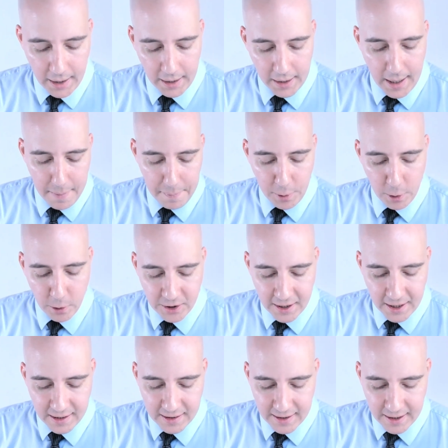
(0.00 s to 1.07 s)

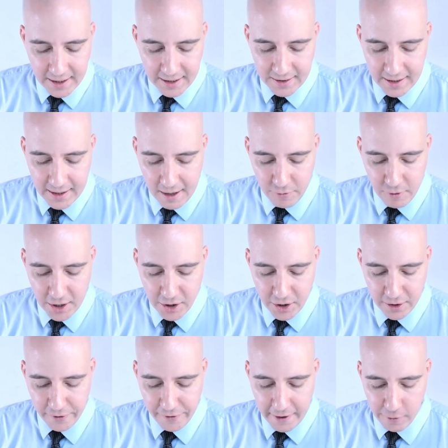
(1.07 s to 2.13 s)
Kapustin is listed on
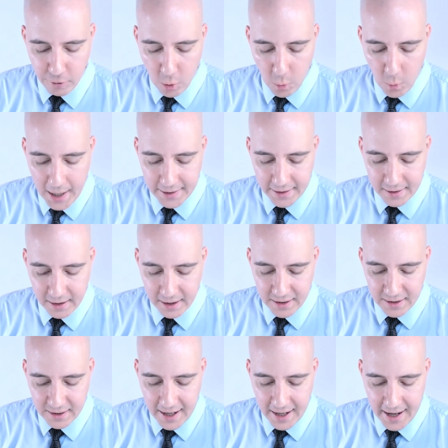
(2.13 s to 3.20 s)
Russia's federal wanted
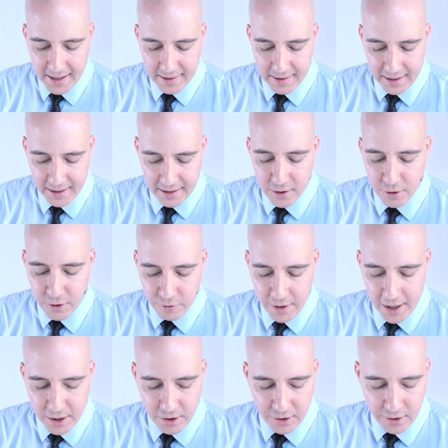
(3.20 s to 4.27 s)
list and its
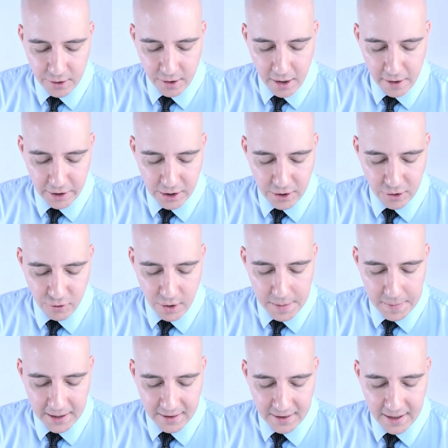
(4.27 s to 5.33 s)
register of
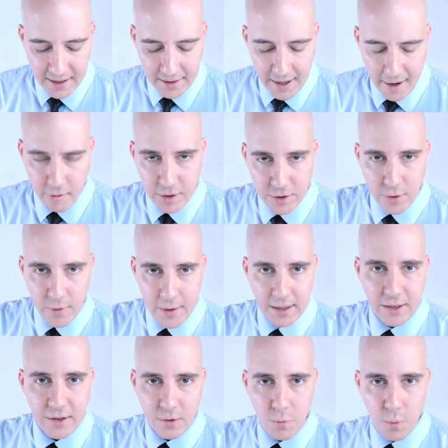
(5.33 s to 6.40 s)
extremists and terrorists. So at
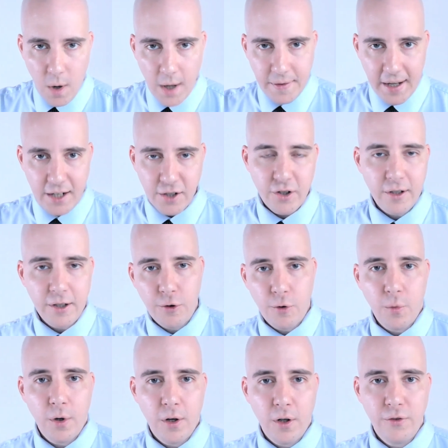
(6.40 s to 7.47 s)
least one nation in
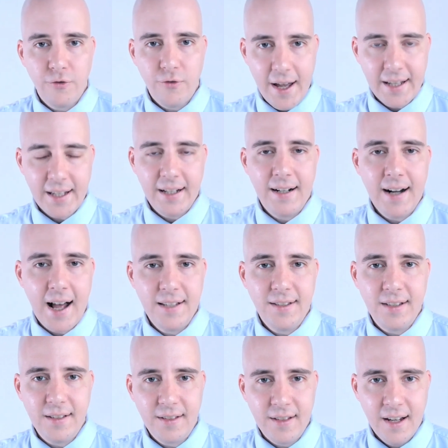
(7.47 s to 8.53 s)
the world
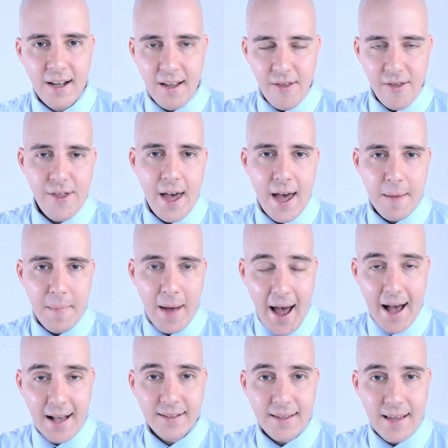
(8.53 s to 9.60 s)
recognizes them
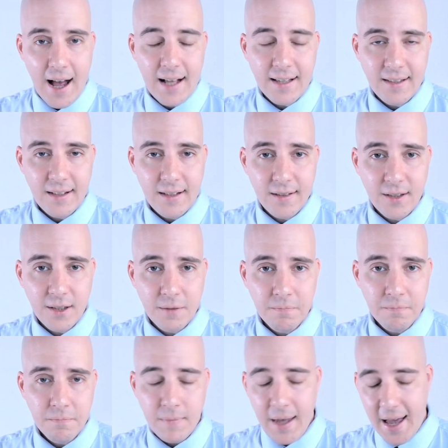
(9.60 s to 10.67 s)
as
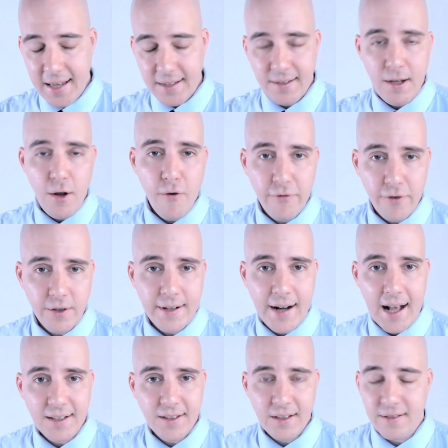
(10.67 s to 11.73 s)
Nazis, as the overt
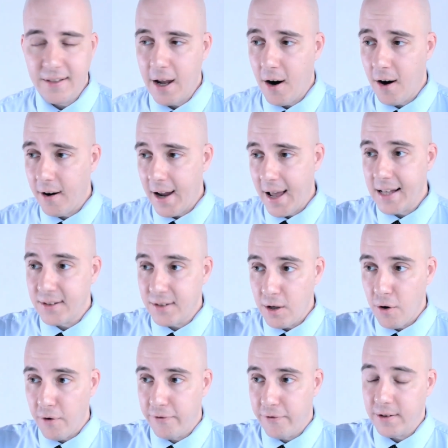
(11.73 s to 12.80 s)
Nazis they are, as
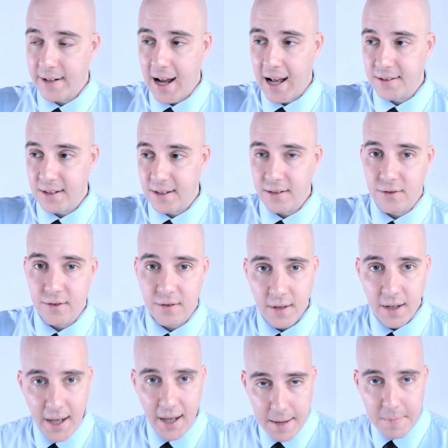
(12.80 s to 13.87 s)
the overt
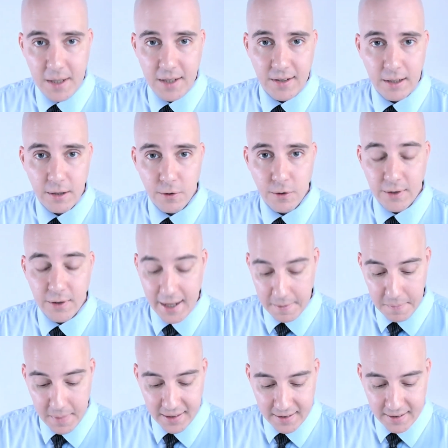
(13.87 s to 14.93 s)
Nazis NBC News
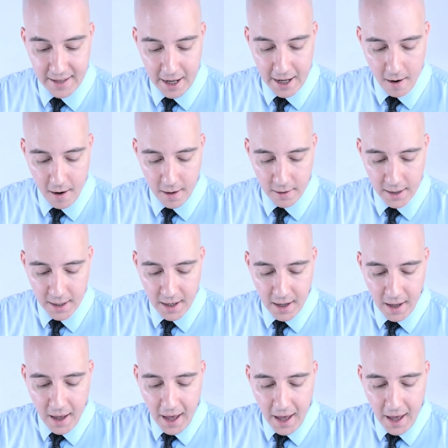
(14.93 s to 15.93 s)
admits they are,